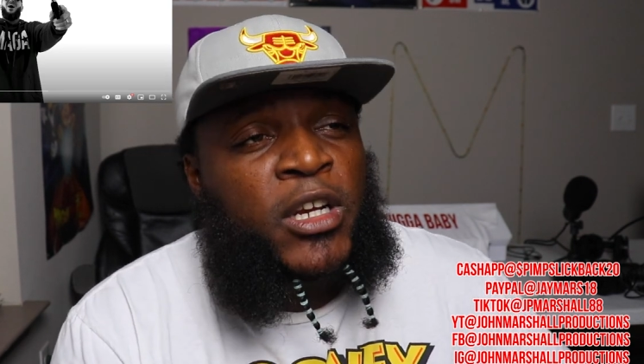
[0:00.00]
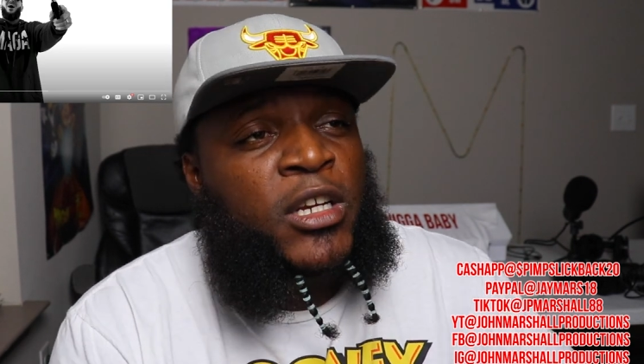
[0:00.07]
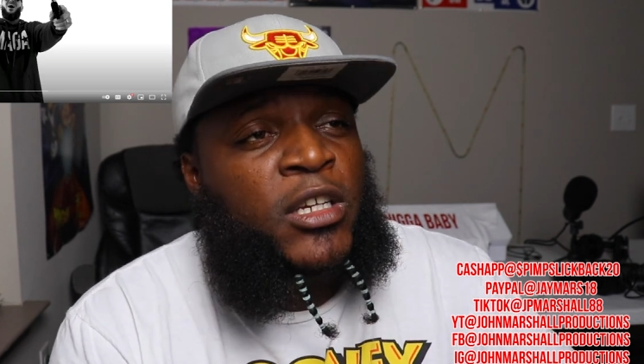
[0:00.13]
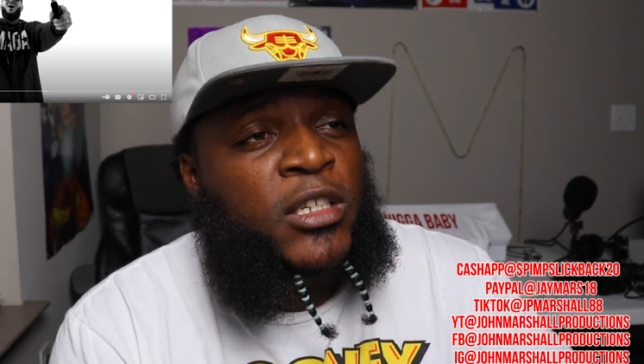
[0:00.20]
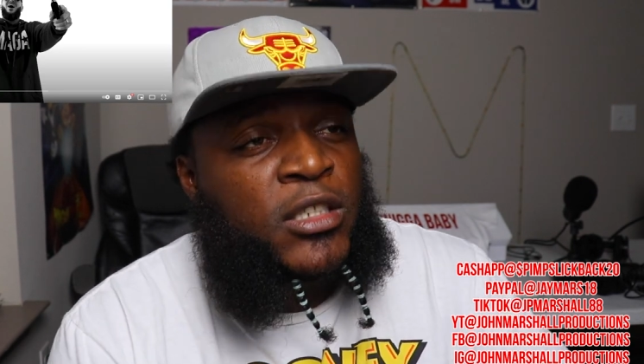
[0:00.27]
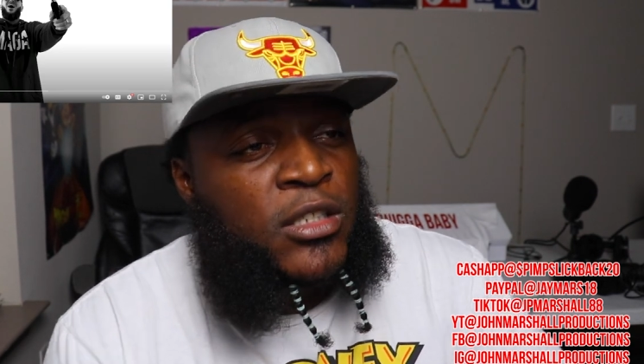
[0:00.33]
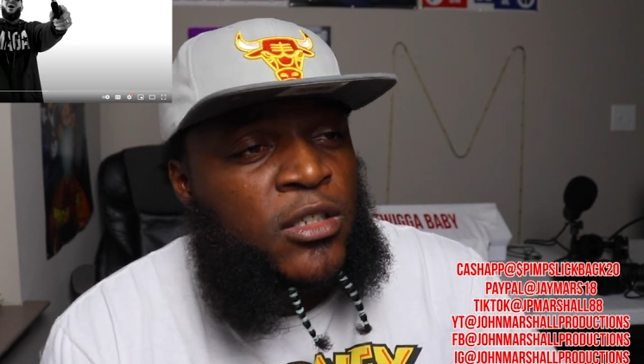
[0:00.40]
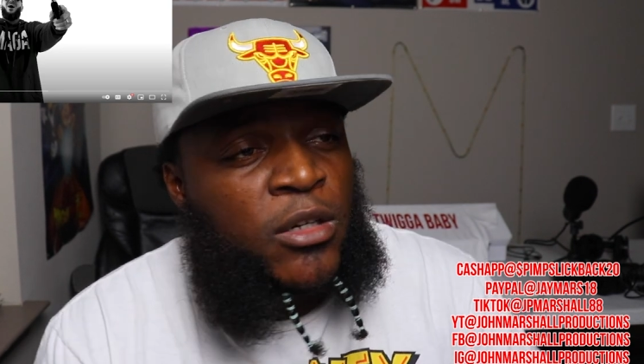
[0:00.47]

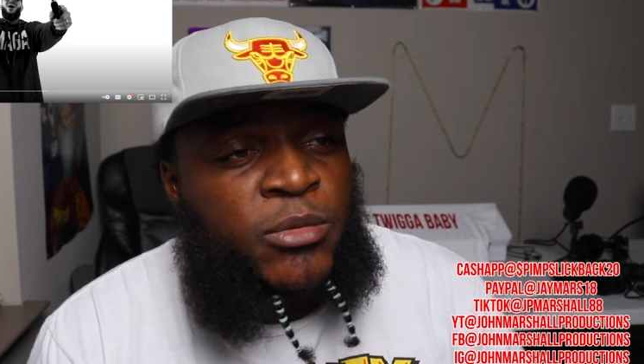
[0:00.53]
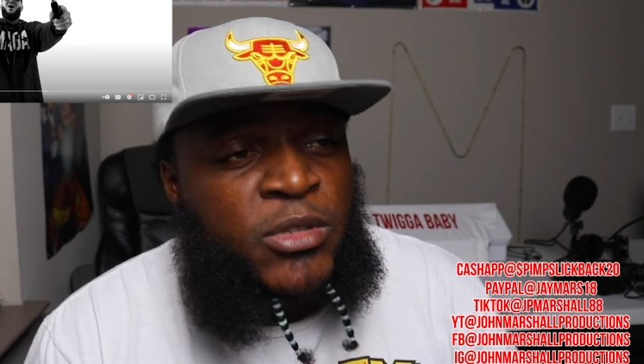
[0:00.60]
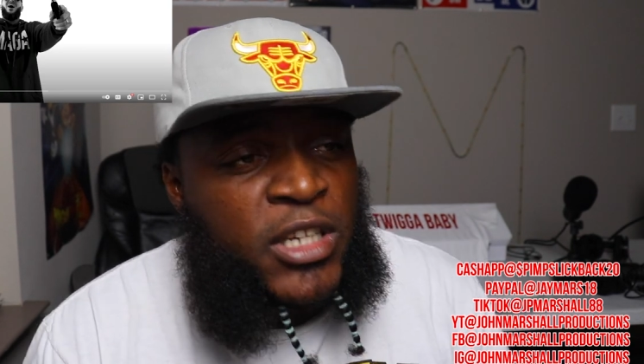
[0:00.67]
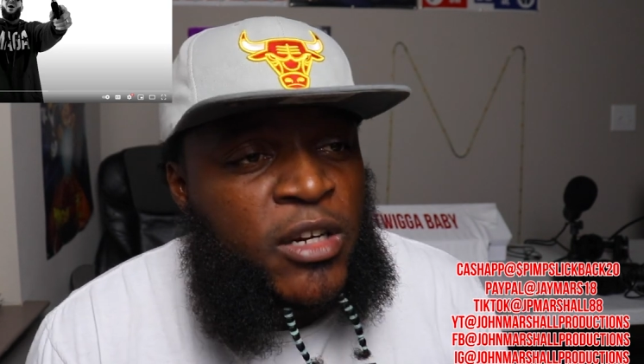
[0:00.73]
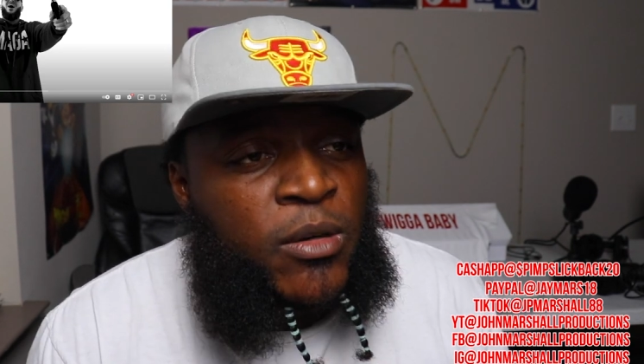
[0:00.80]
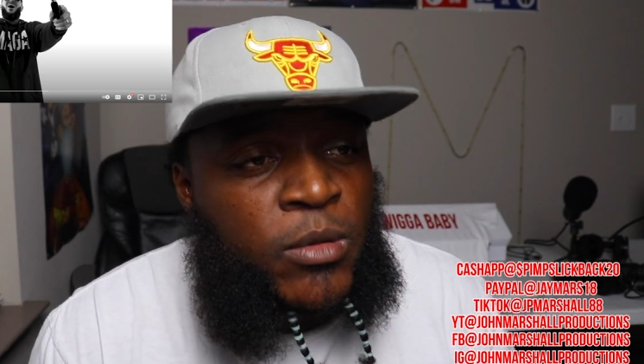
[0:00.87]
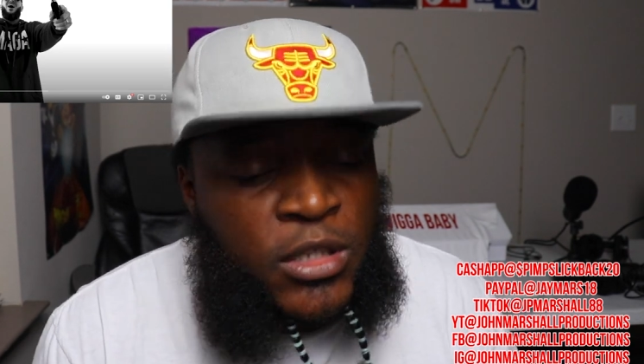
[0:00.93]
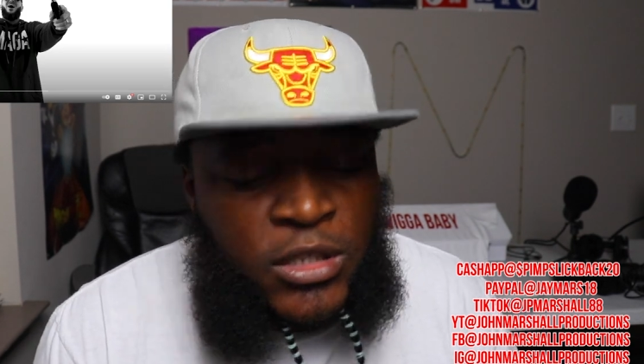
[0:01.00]
guns. You know what I'm
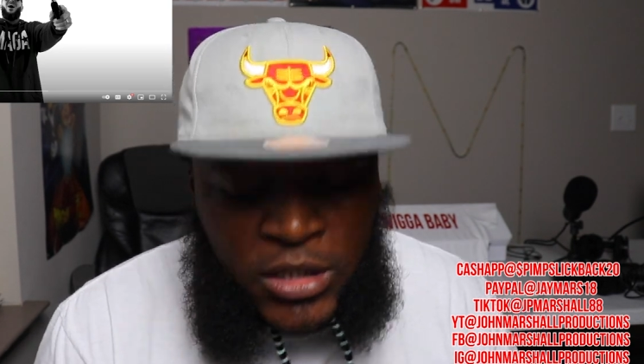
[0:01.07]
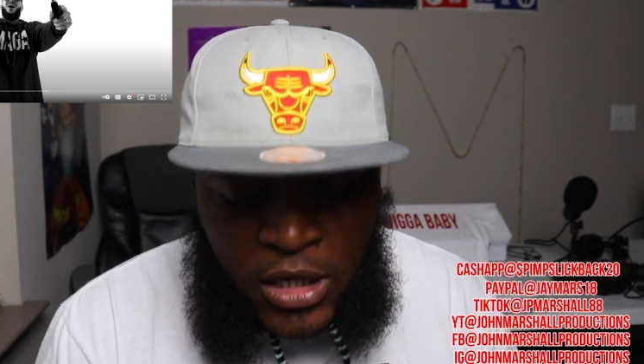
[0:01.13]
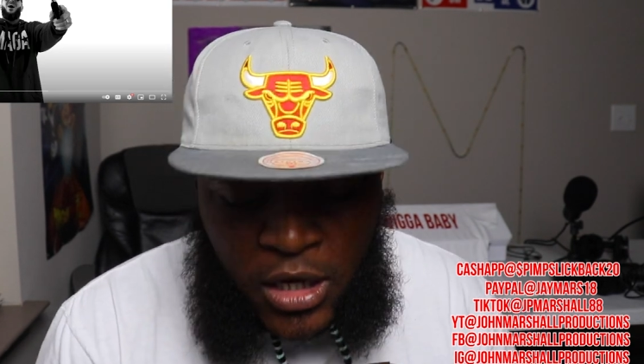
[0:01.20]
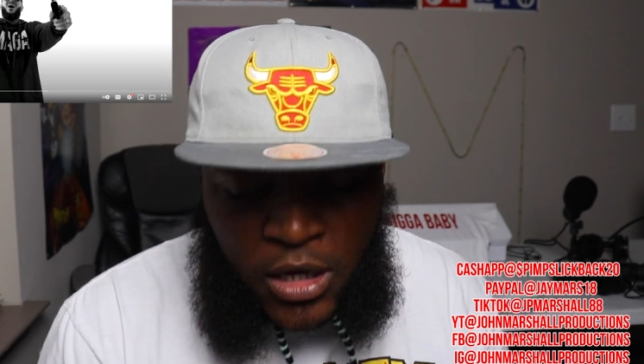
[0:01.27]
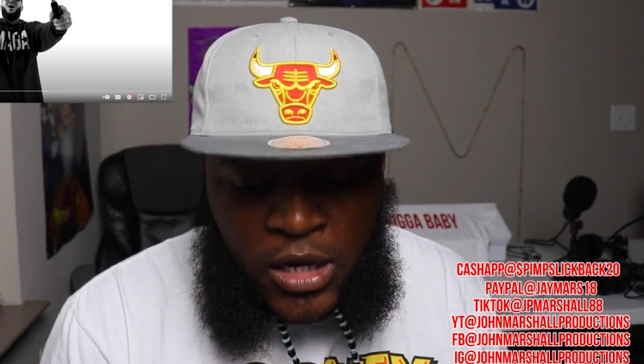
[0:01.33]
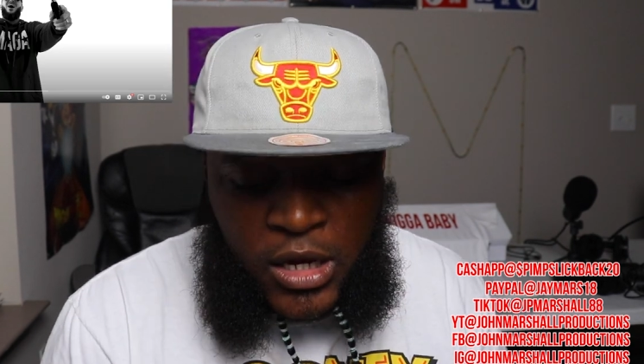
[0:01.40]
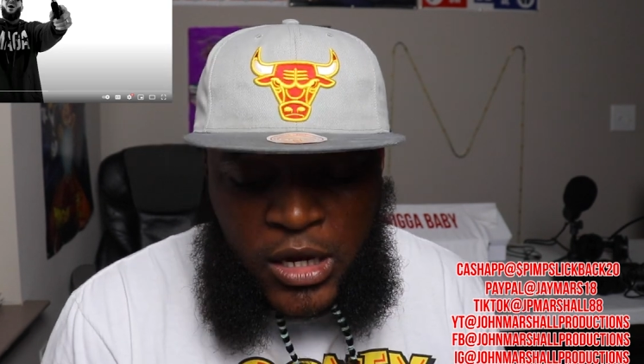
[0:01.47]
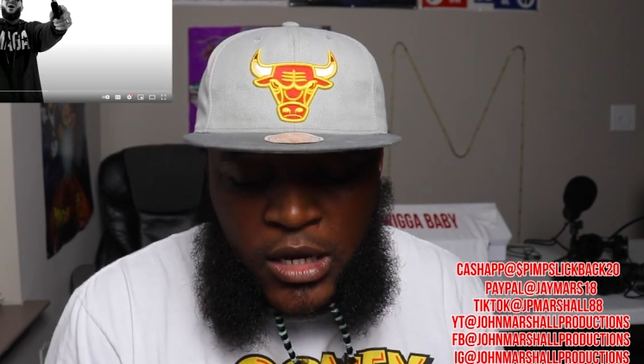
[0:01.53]
saying? Real
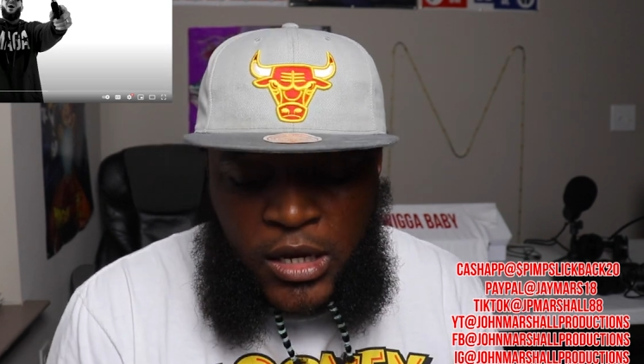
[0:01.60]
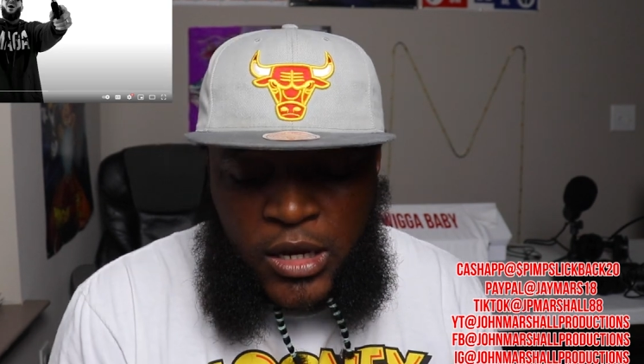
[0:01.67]
talk.